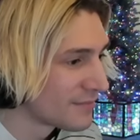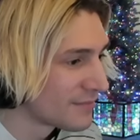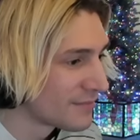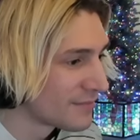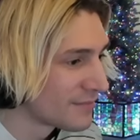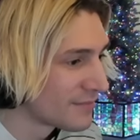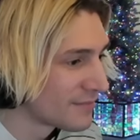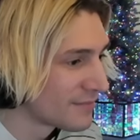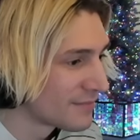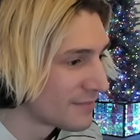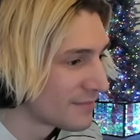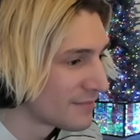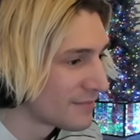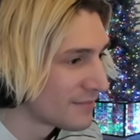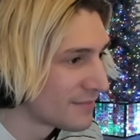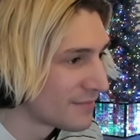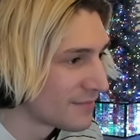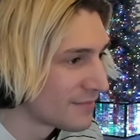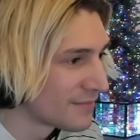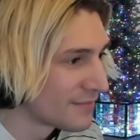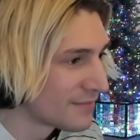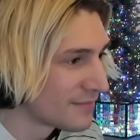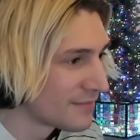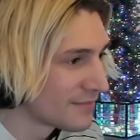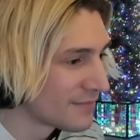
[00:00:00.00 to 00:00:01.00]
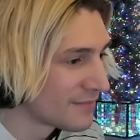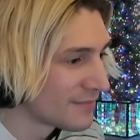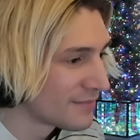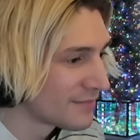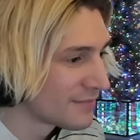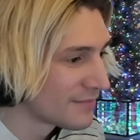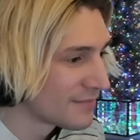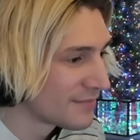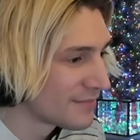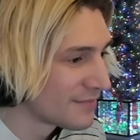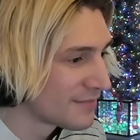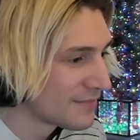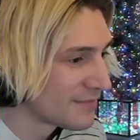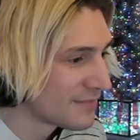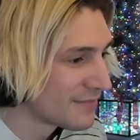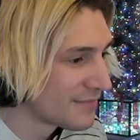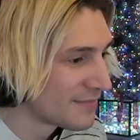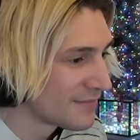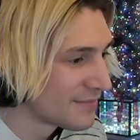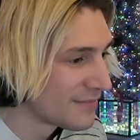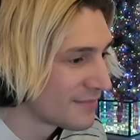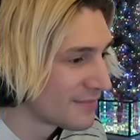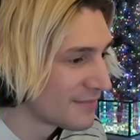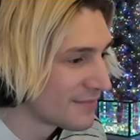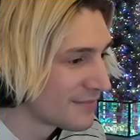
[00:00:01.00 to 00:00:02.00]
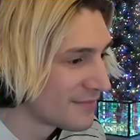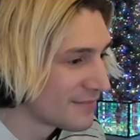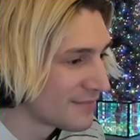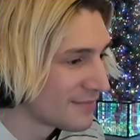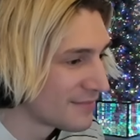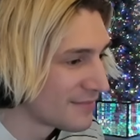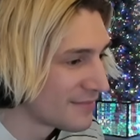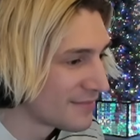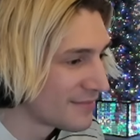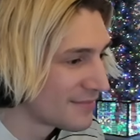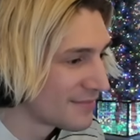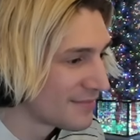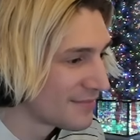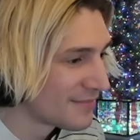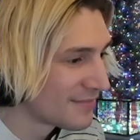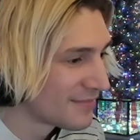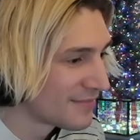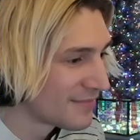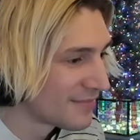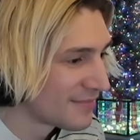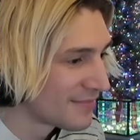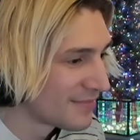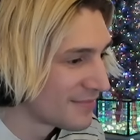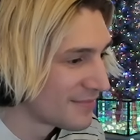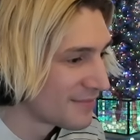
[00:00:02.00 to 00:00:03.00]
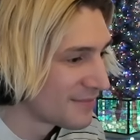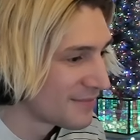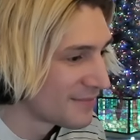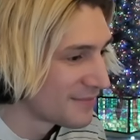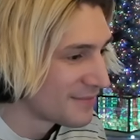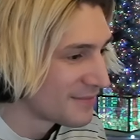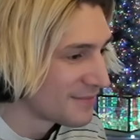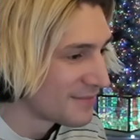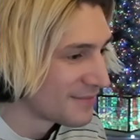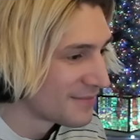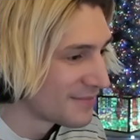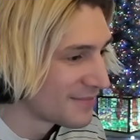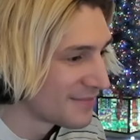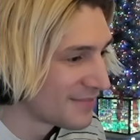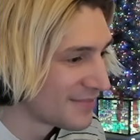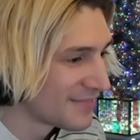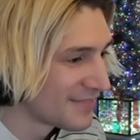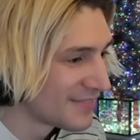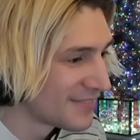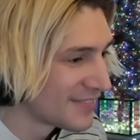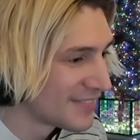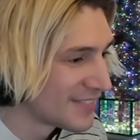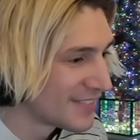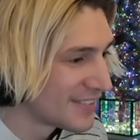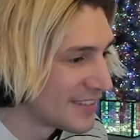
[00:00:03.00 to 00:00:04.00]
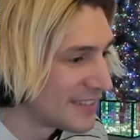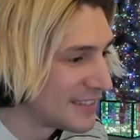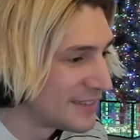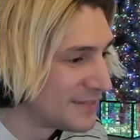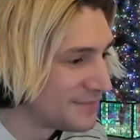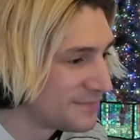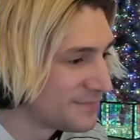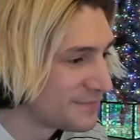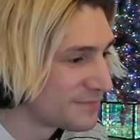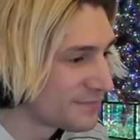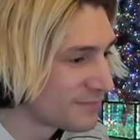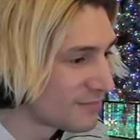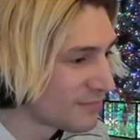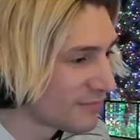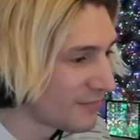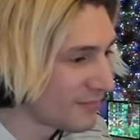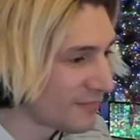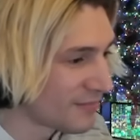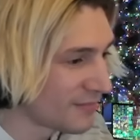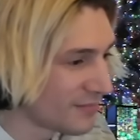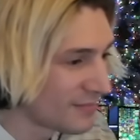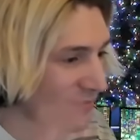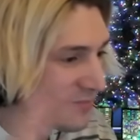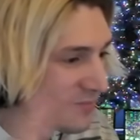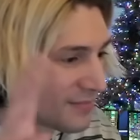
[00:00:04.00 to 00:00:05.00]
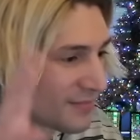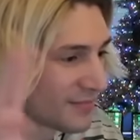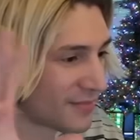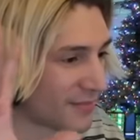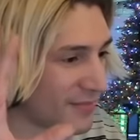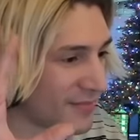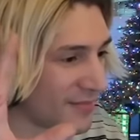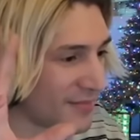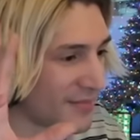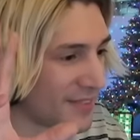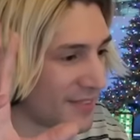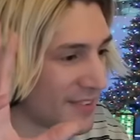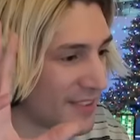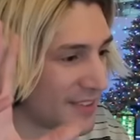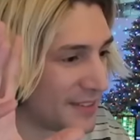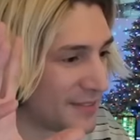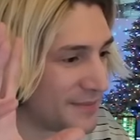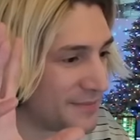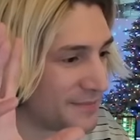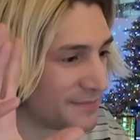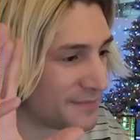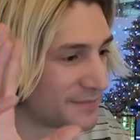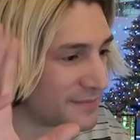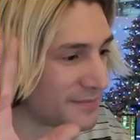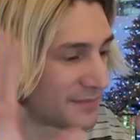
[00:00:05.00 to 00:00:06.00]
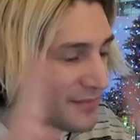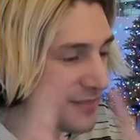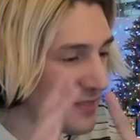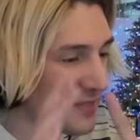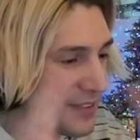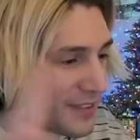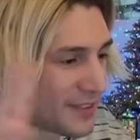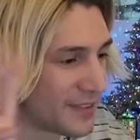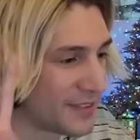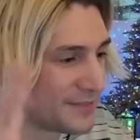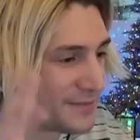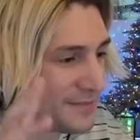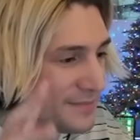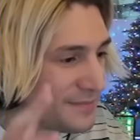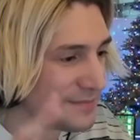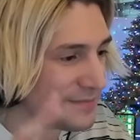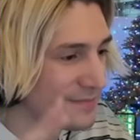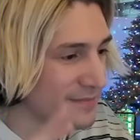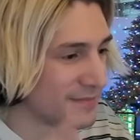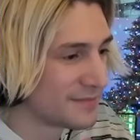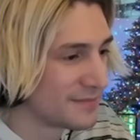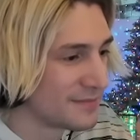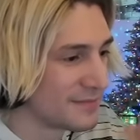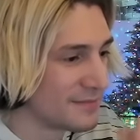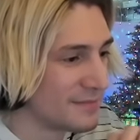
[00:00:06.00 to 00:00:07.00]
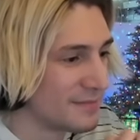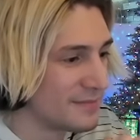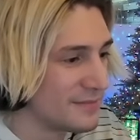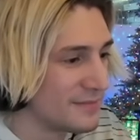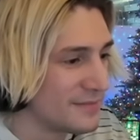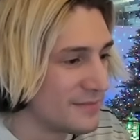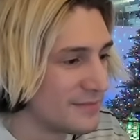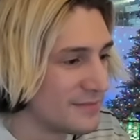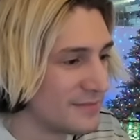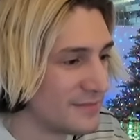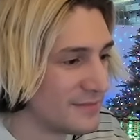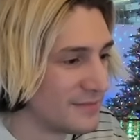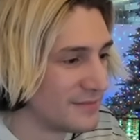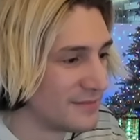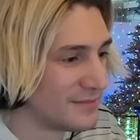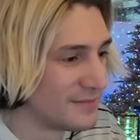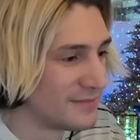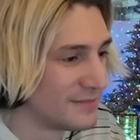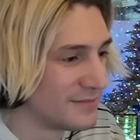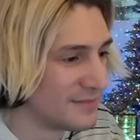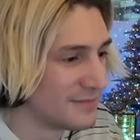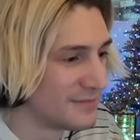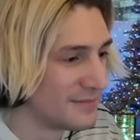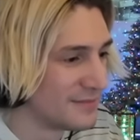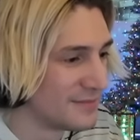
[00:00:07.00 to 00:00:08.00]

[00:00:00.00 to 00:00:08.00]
[no speech]